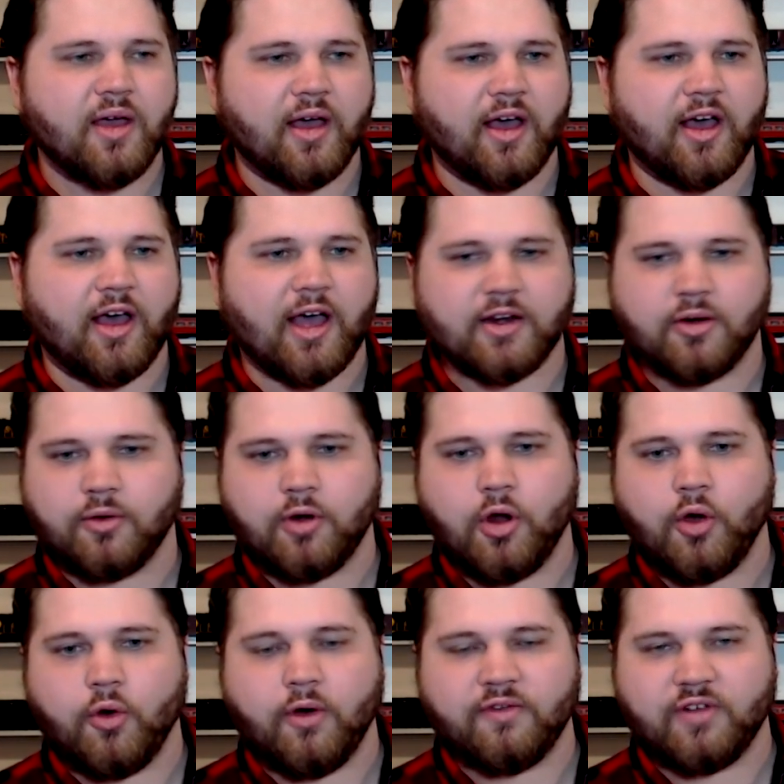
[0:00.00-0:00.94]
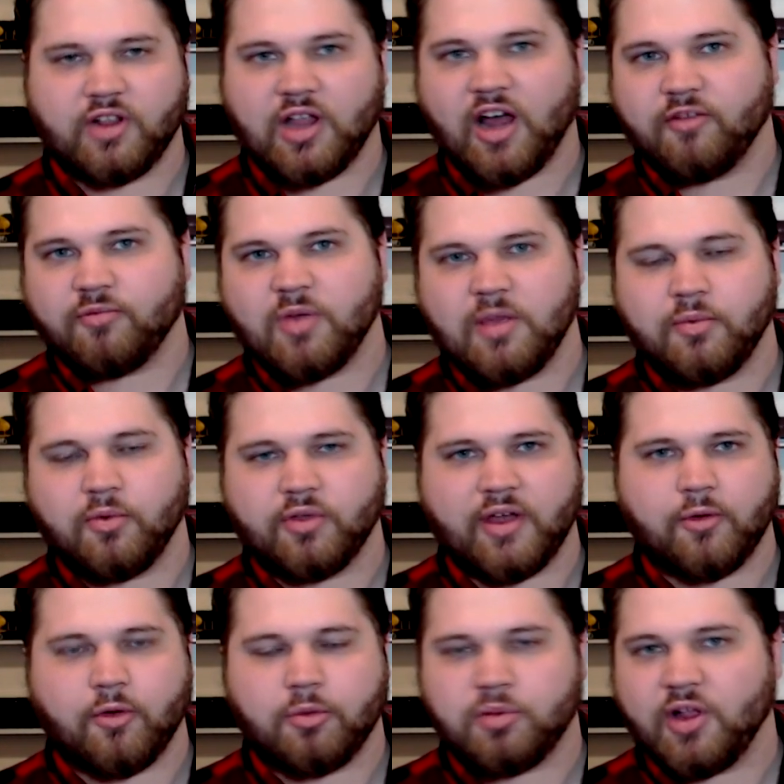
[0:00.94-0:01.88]
Uh, I don't know of a lot of people
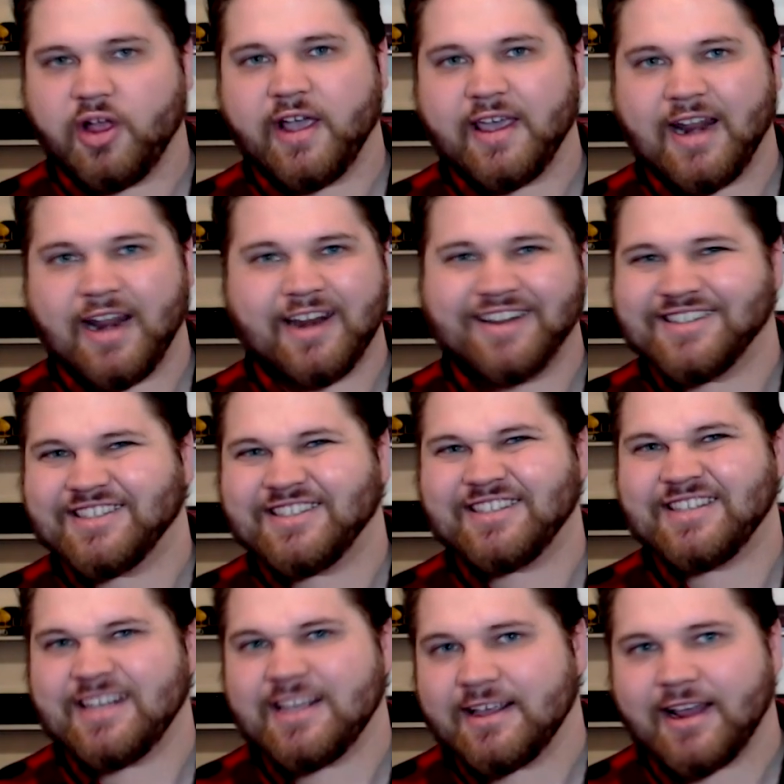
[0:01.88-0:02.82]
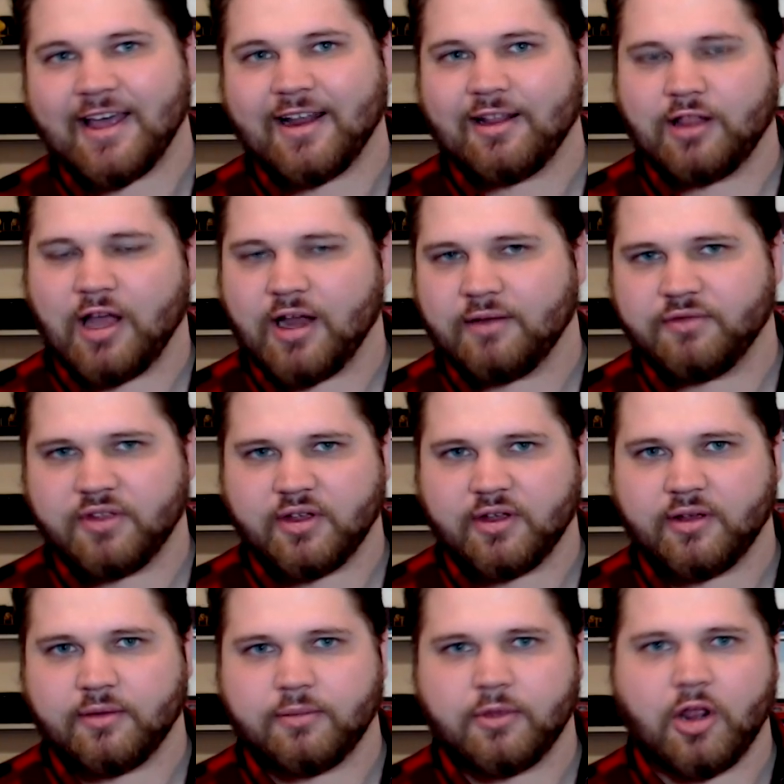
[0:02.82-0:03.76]
that were playing it. I didn't see it at a lot of
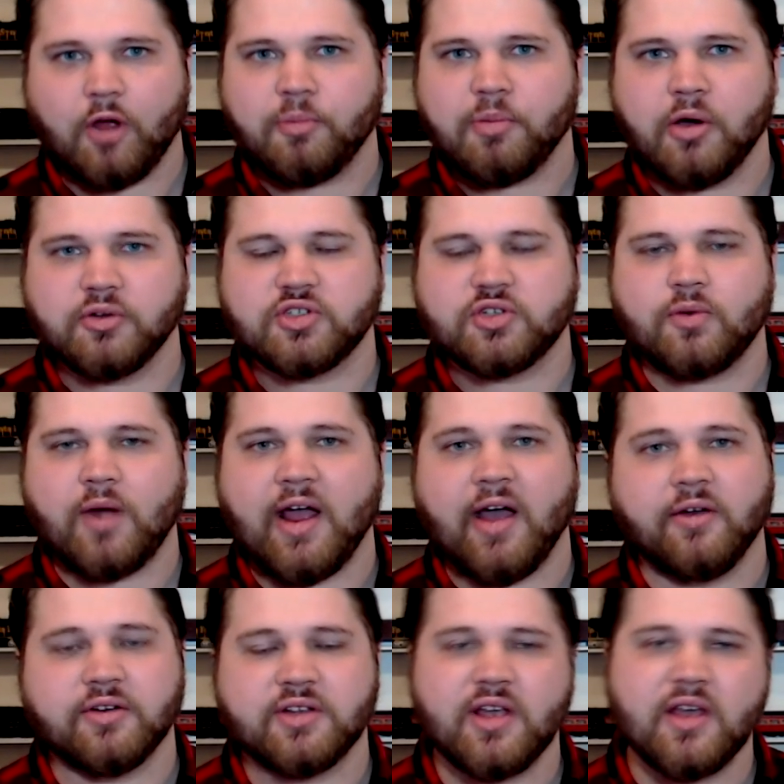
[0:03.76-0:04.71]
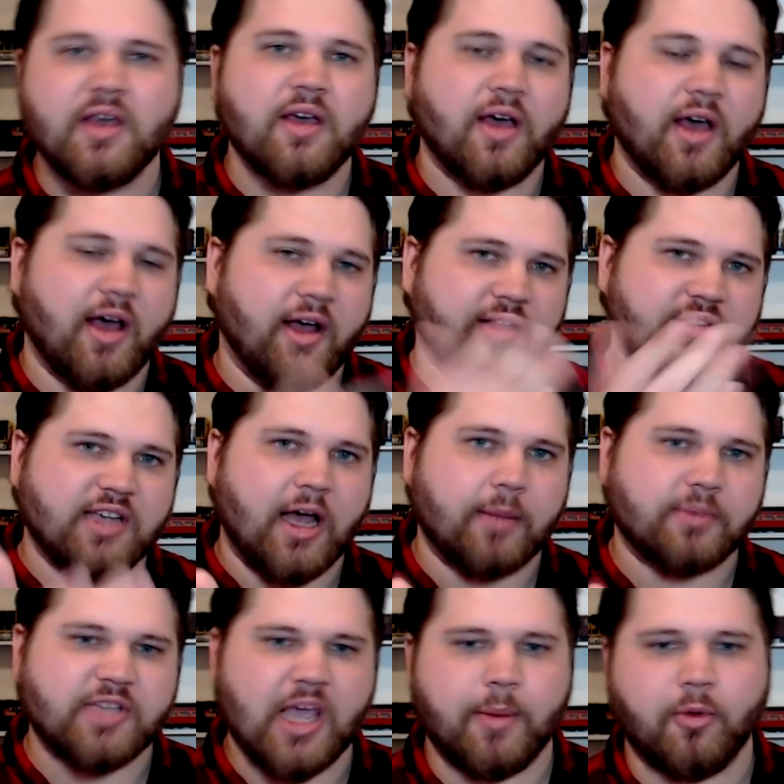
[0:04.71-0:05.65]
the you know post-round uh,
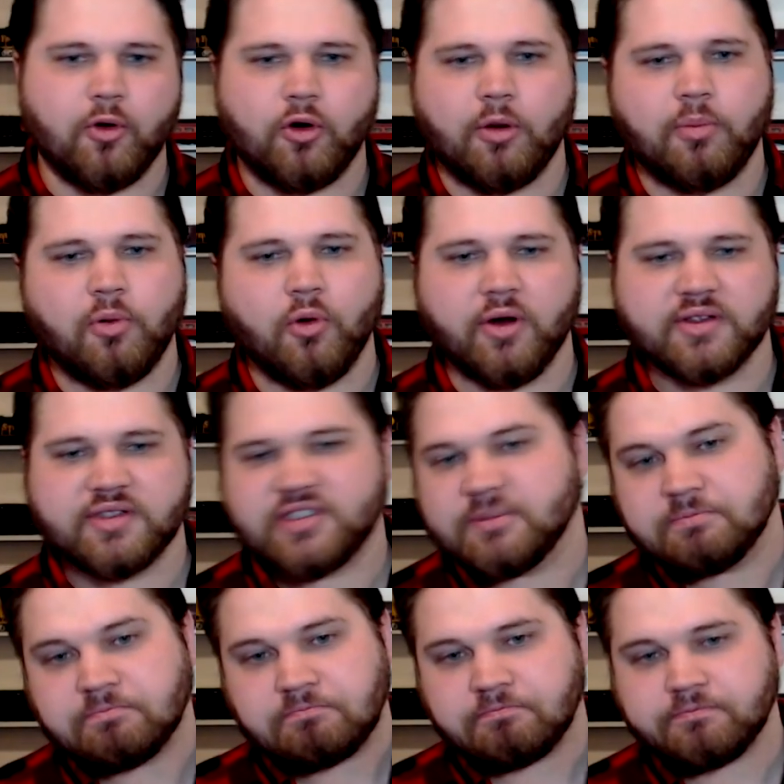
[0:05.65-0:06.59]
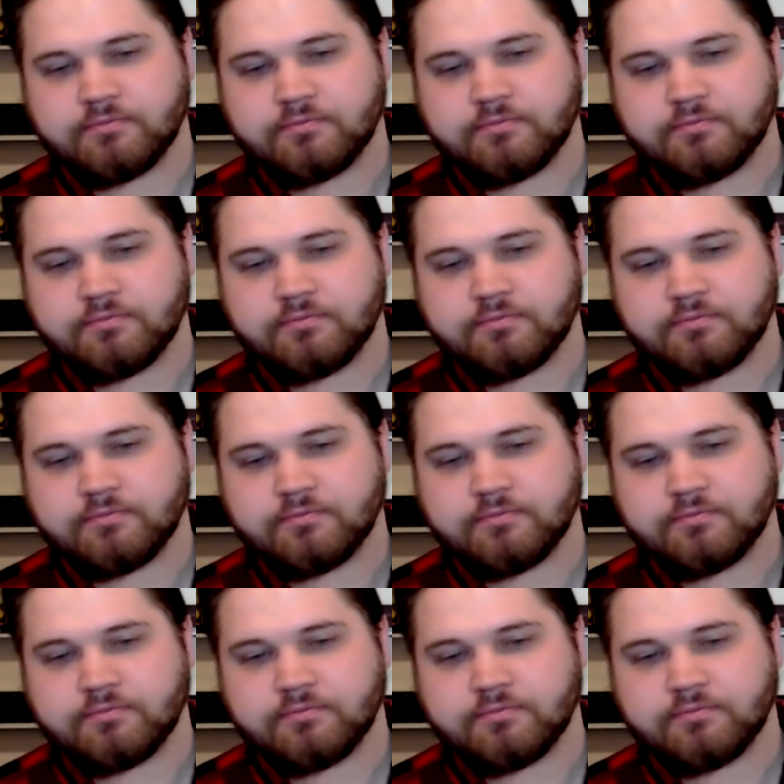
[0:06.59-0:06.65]
top table reports.